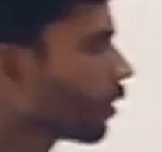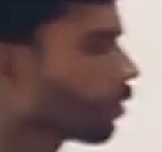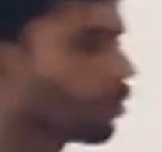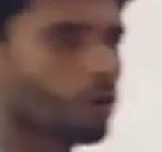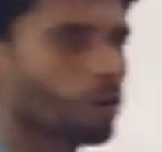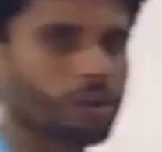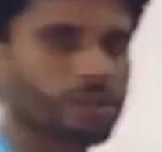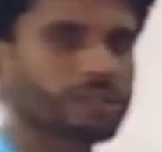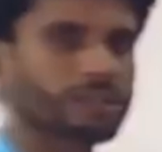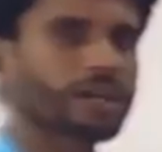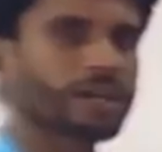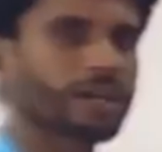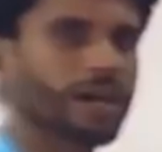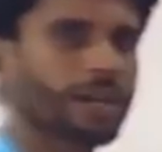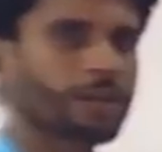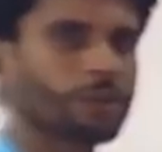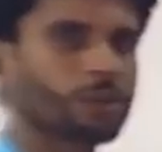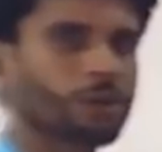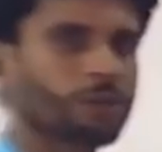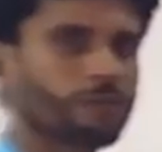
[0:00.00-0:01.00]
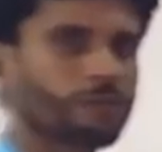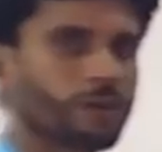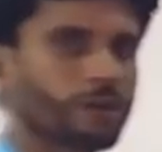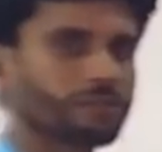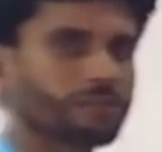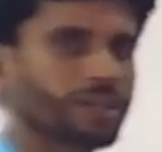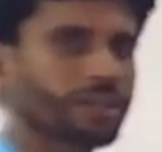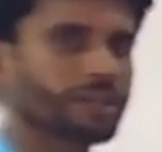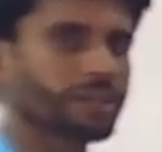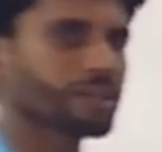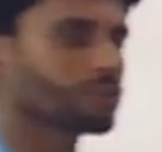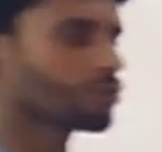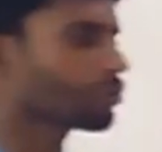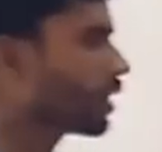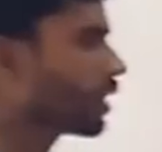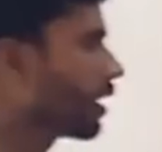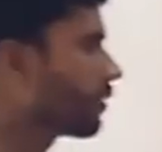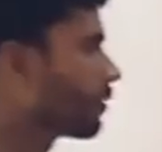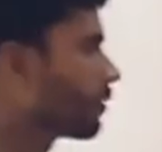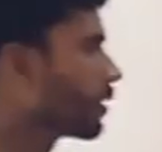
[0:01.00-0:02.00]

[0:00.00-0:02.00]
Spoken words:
or the kind of sentence we have.